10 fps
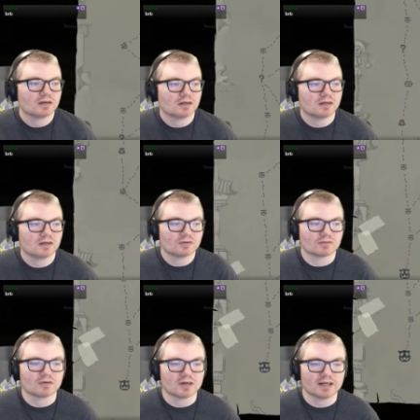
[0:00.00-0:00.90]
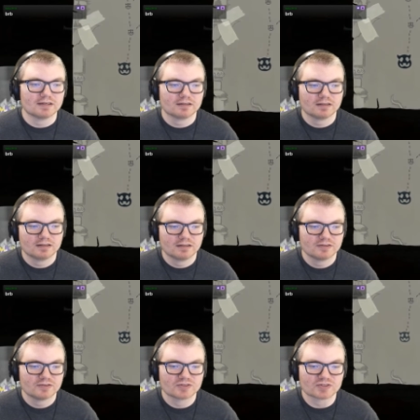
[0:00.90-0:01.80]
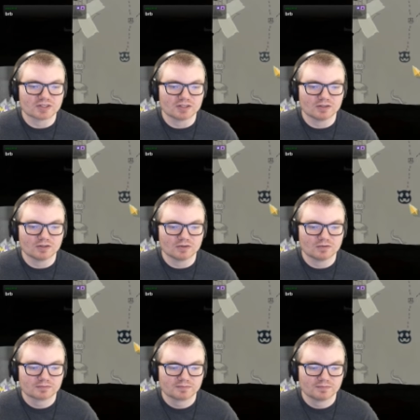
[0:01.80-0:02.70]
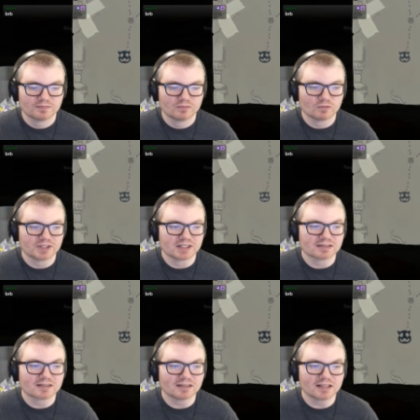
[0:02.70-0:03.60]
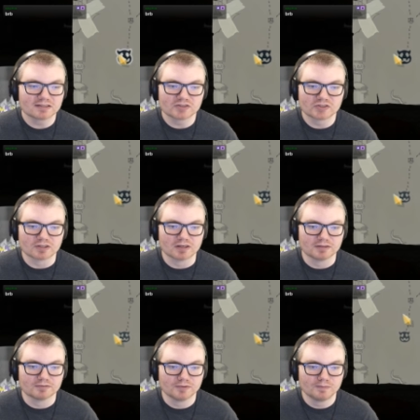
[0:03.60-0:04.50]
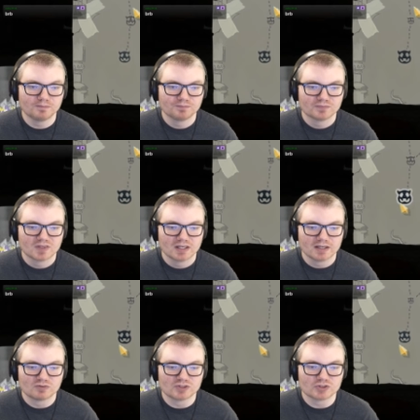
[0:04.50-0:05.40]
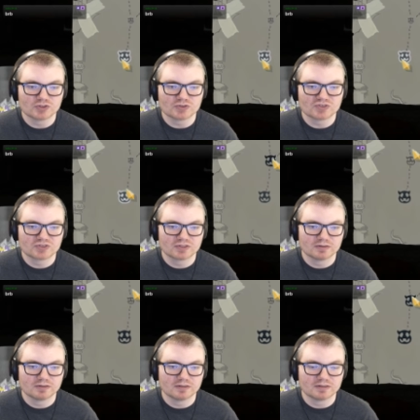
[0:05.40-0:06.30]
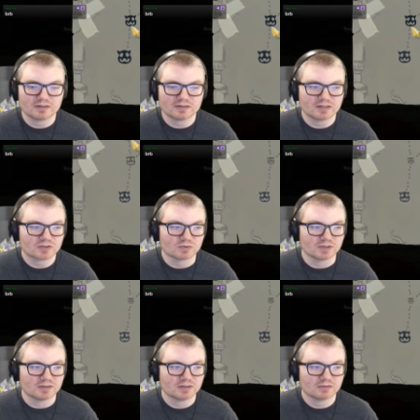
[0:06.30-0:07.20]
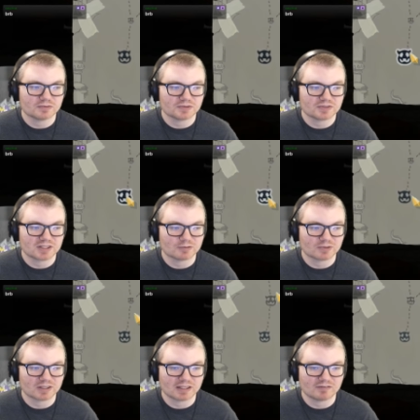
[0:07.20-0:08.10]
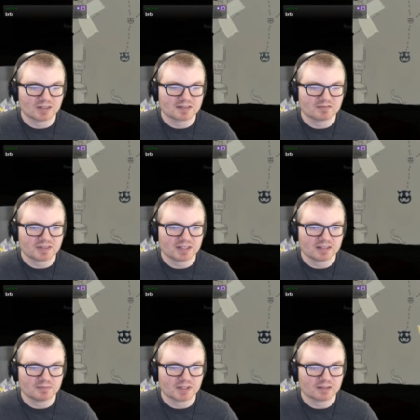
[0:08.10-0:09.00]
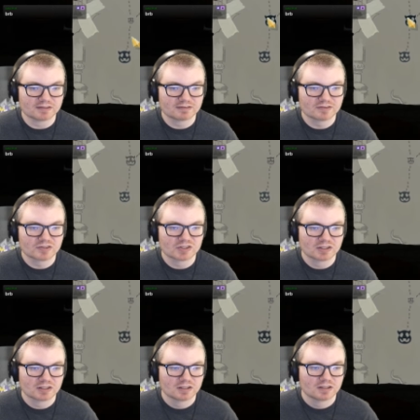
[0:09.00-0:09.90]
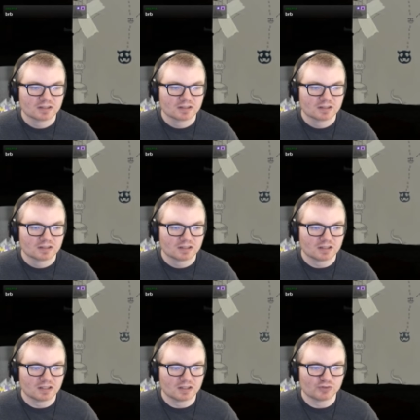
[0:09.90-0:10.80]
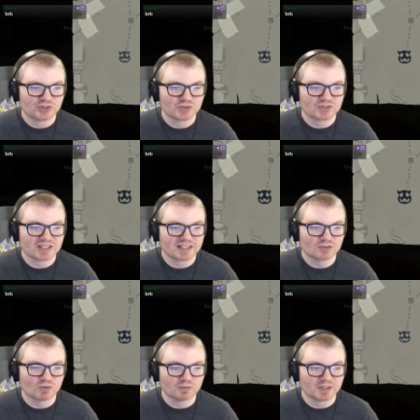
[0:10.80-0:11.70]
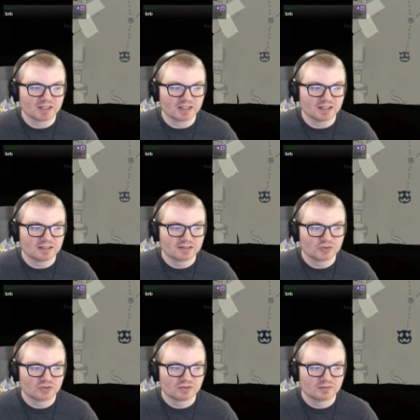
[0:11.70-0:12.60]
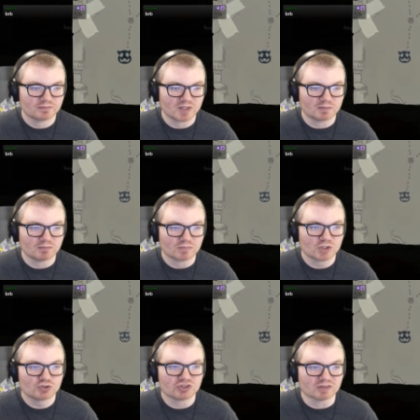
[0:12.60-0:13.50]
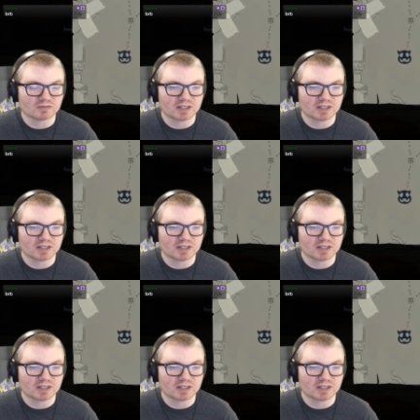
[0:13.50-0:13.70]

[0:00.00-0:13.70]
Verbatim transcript: Alright. So, we can select a starting room. If we choose this one, you can see we're going to have lots of enemies. Uh, if we choose this one, we get a merchant